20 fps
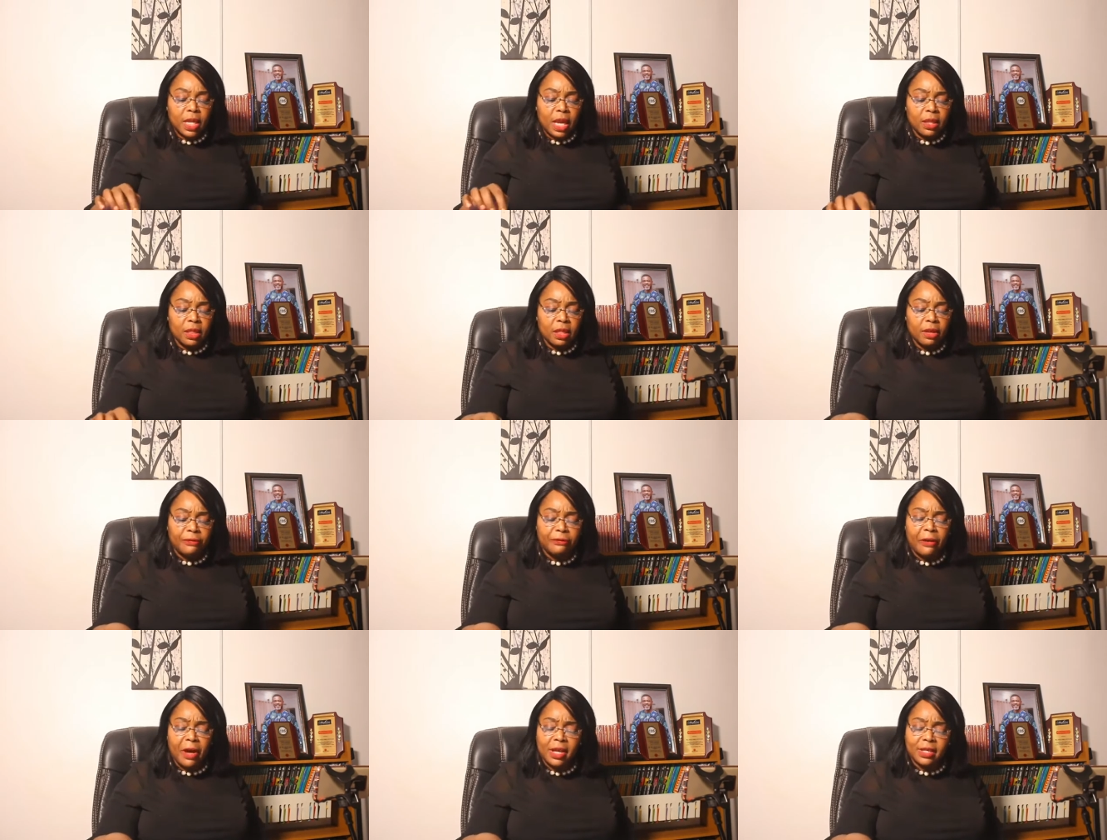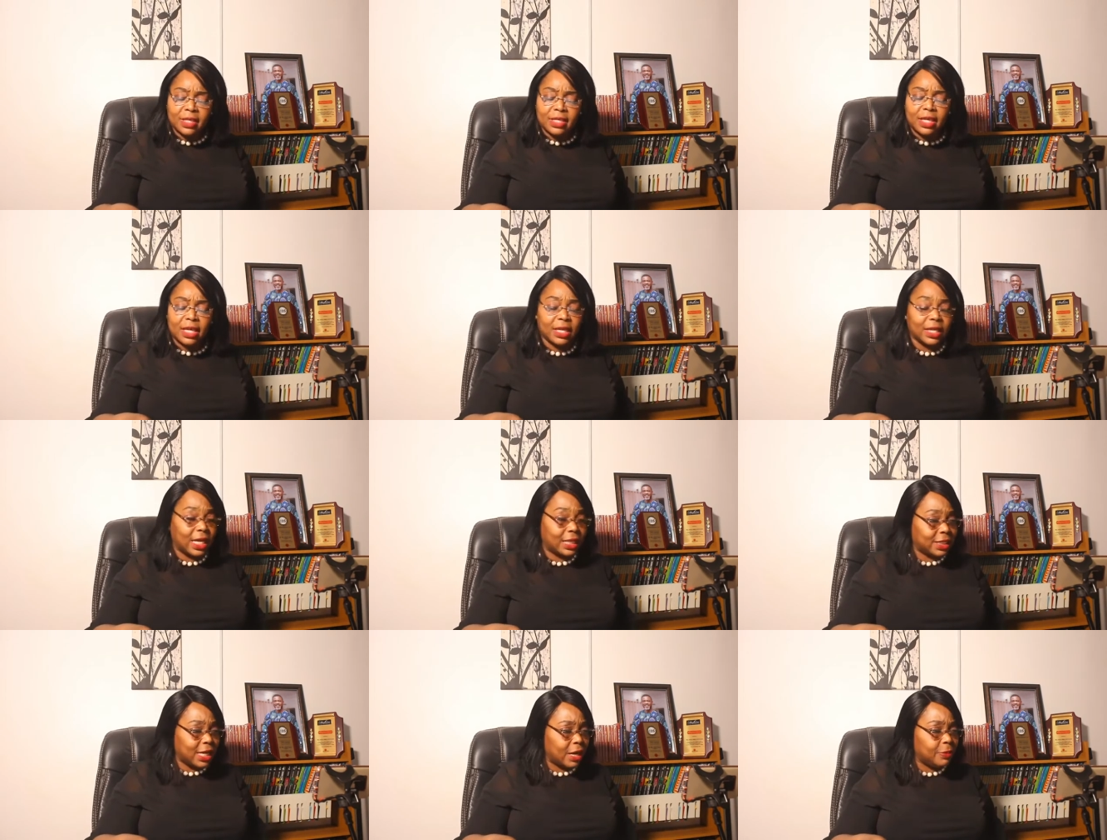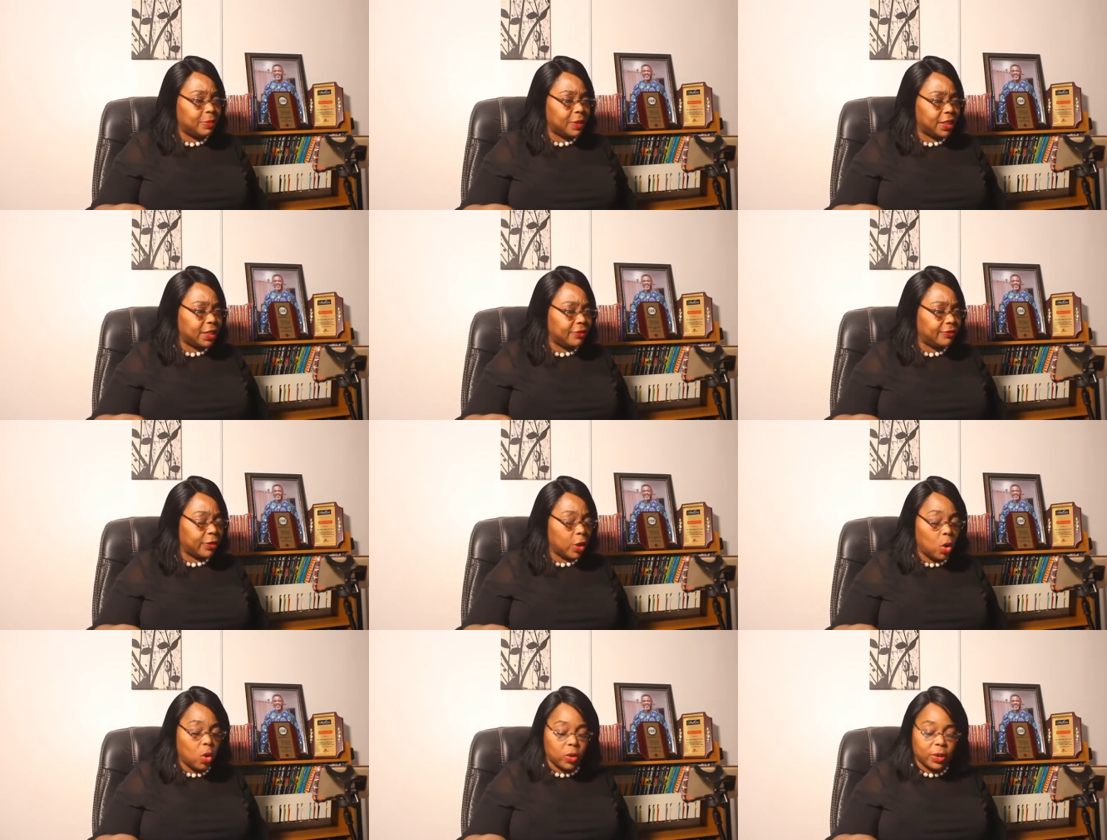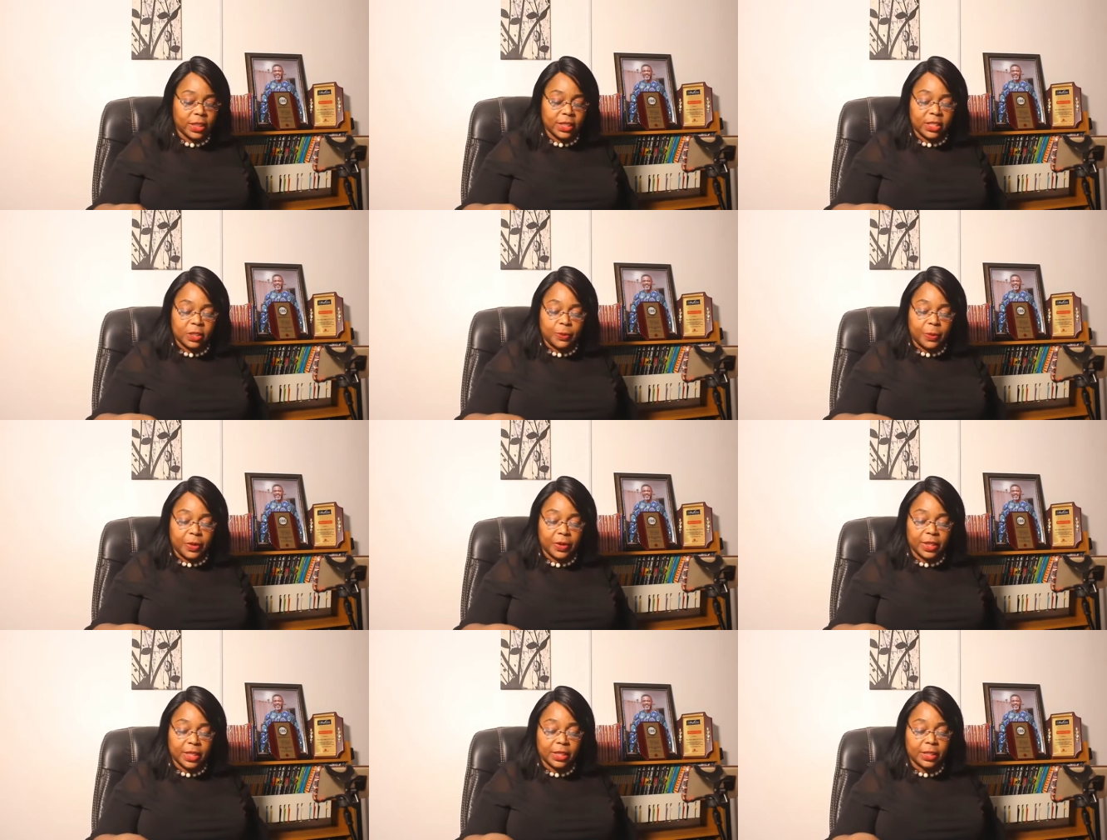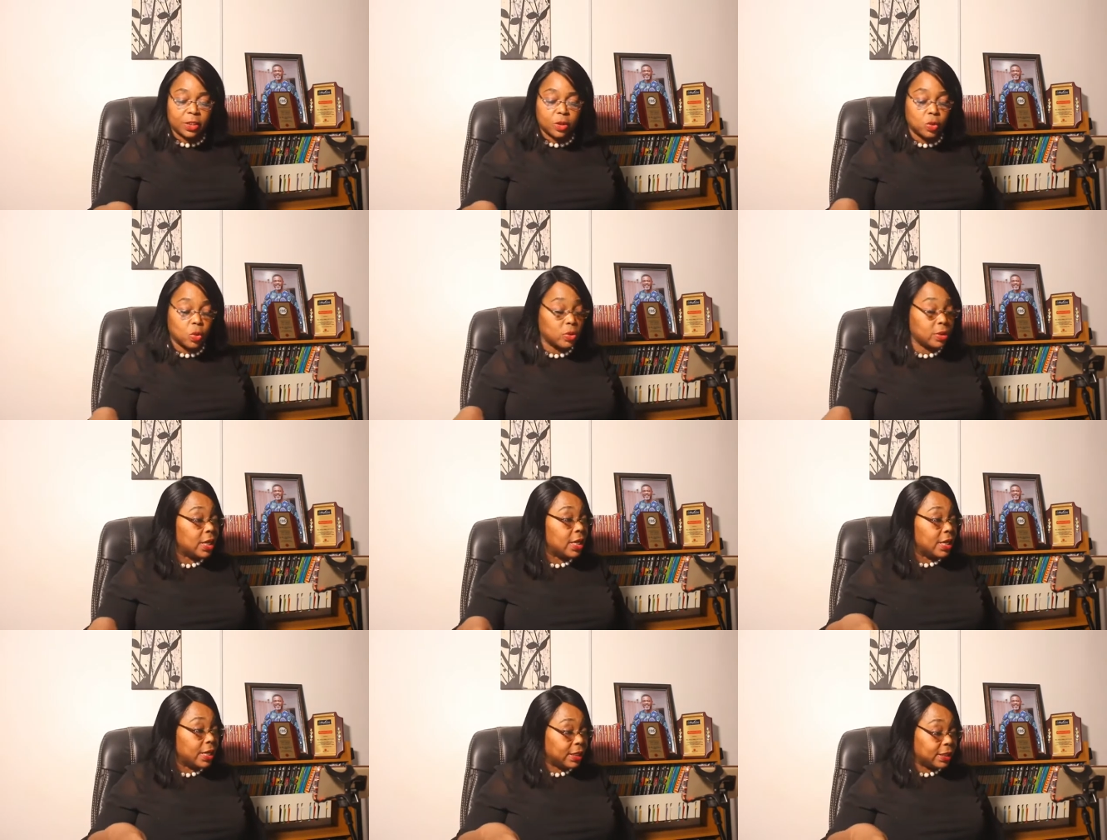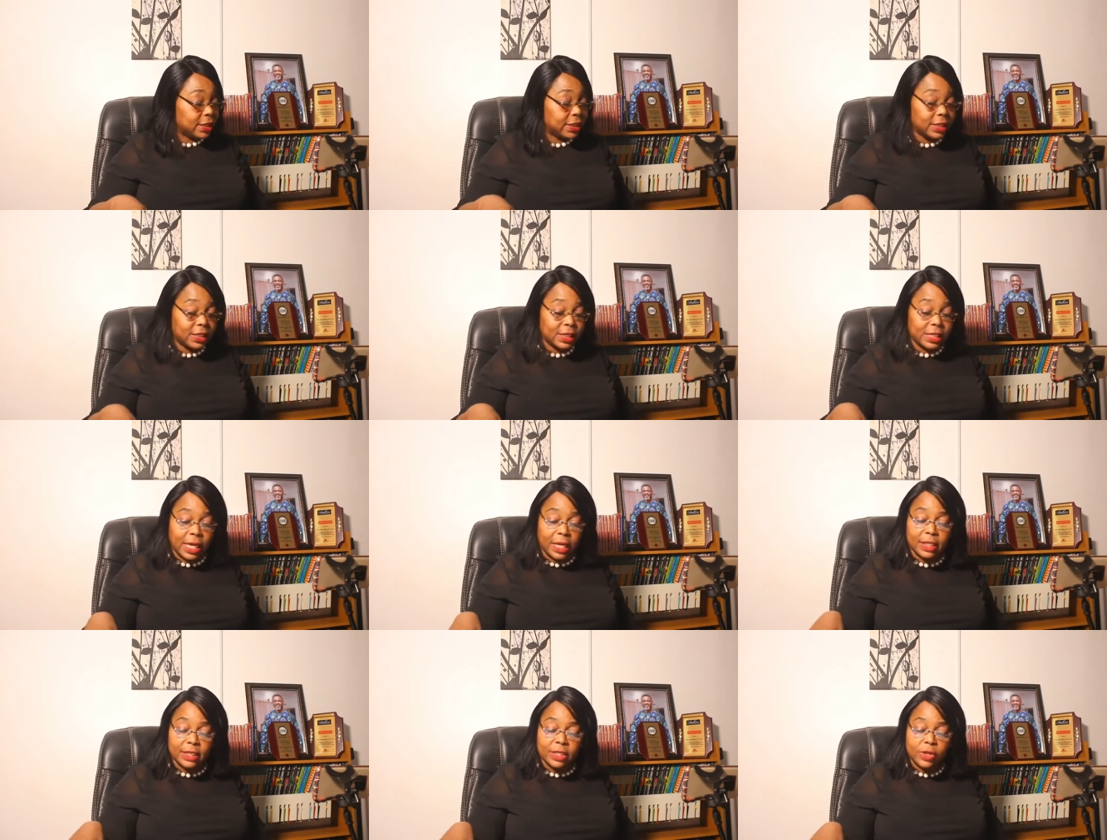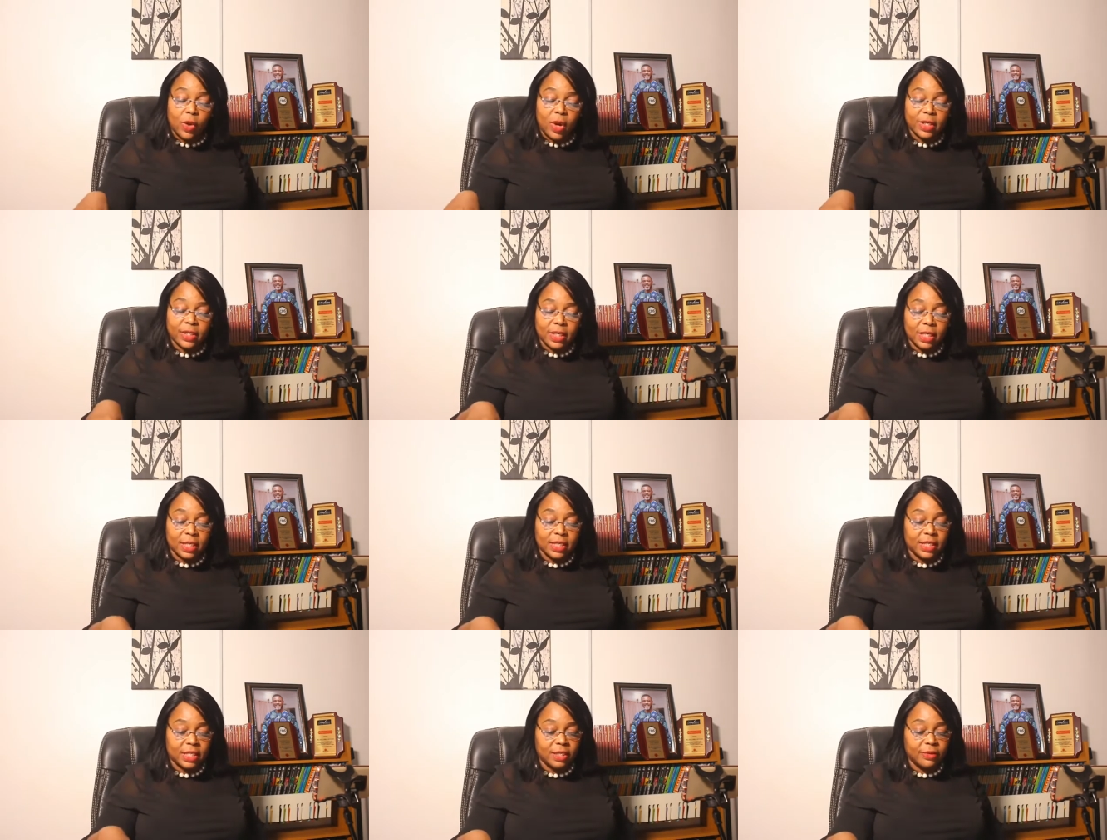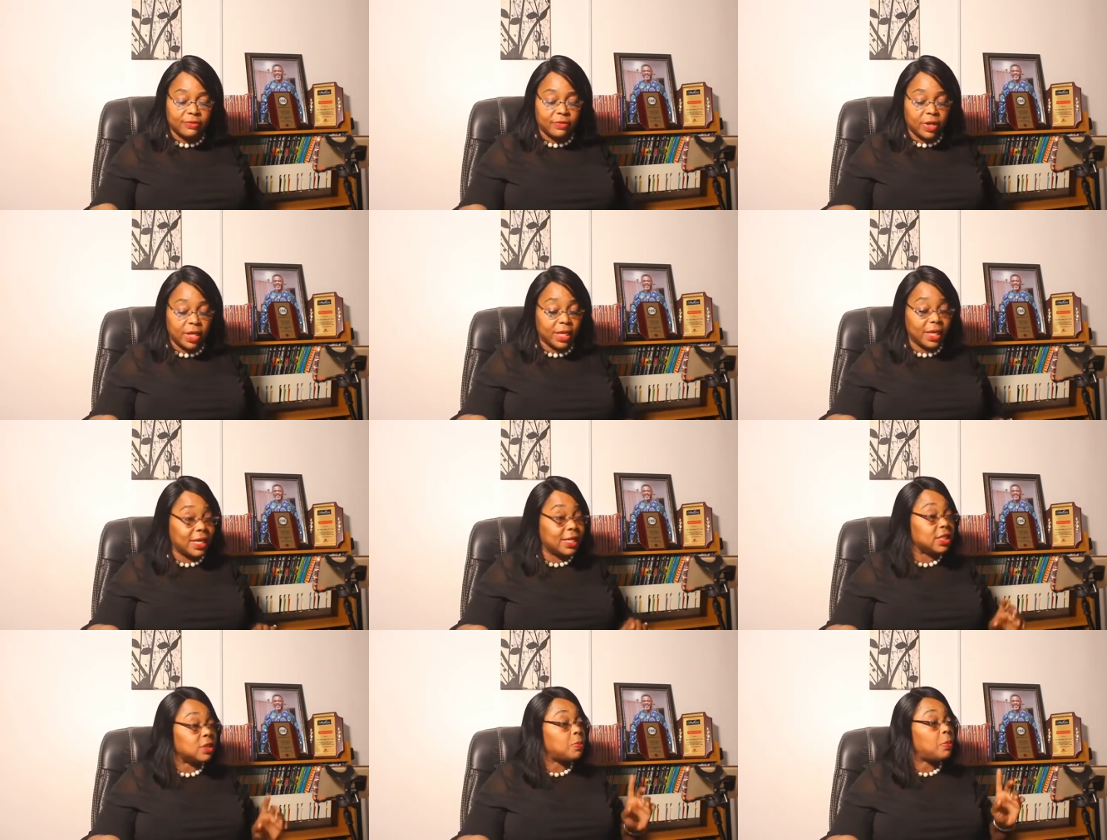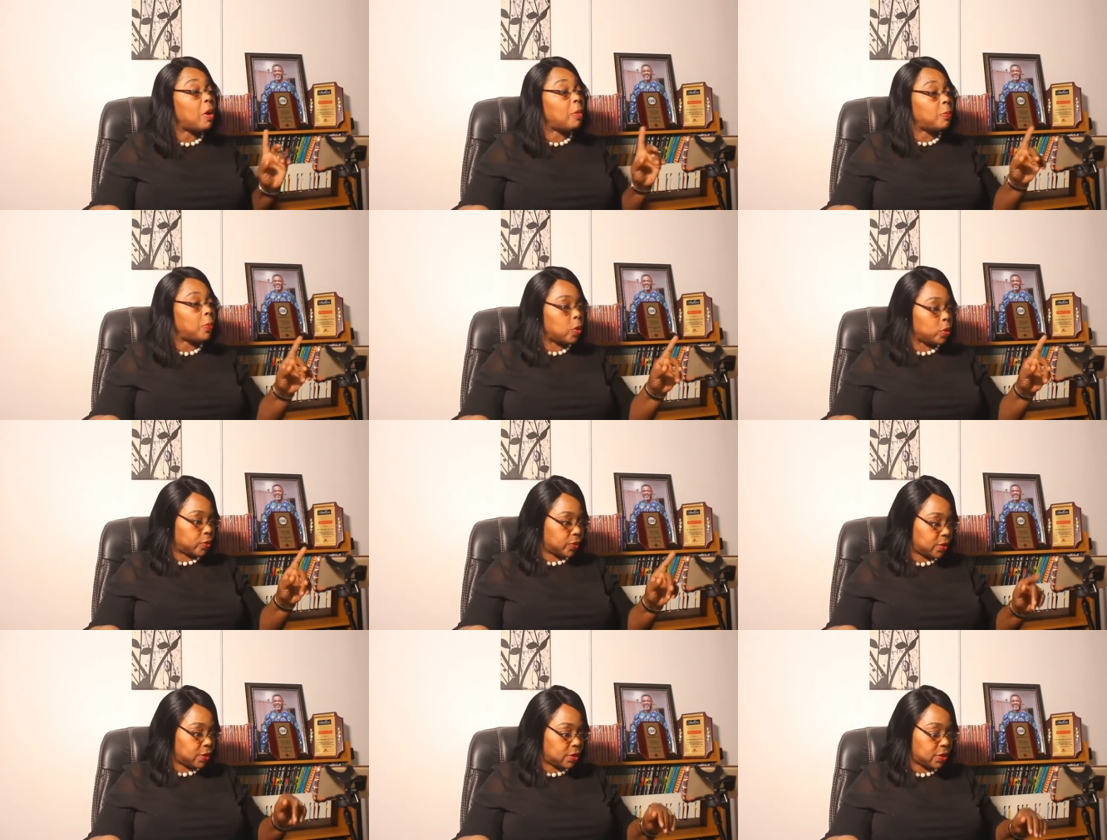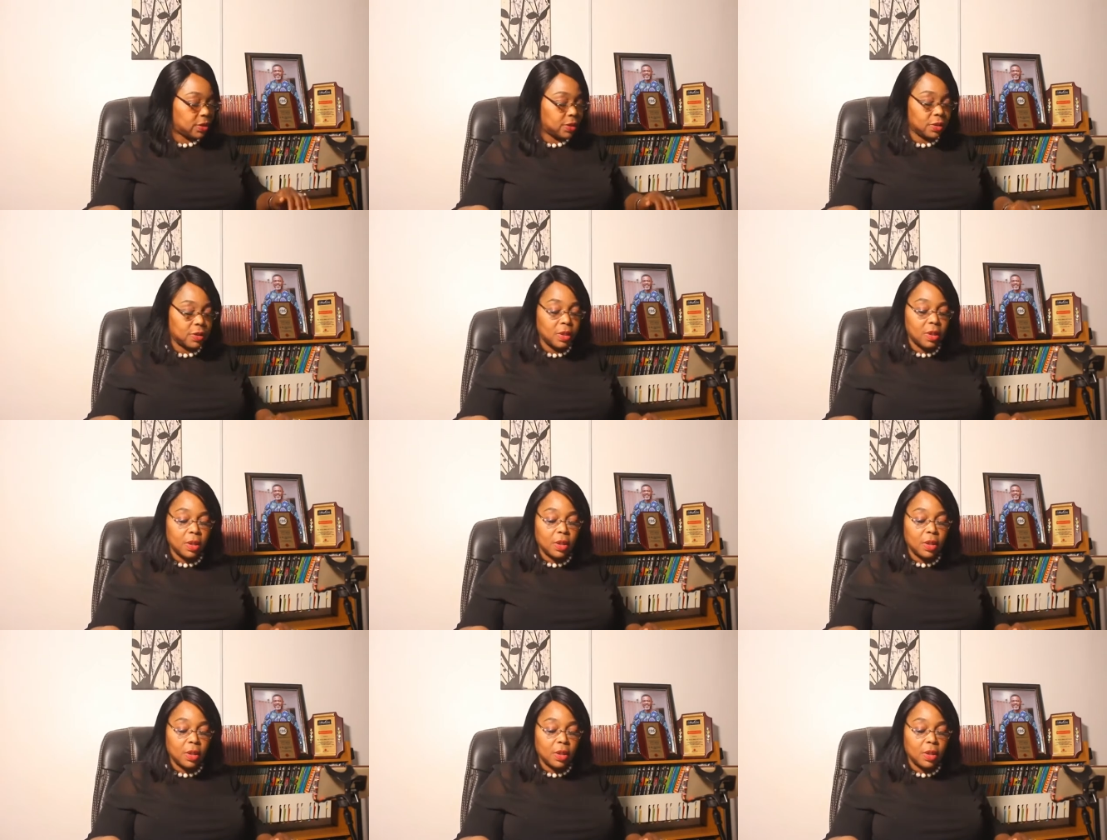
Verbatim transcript: The first thing that I believe the Holy Spirit is to- saying to us this evening is purpose.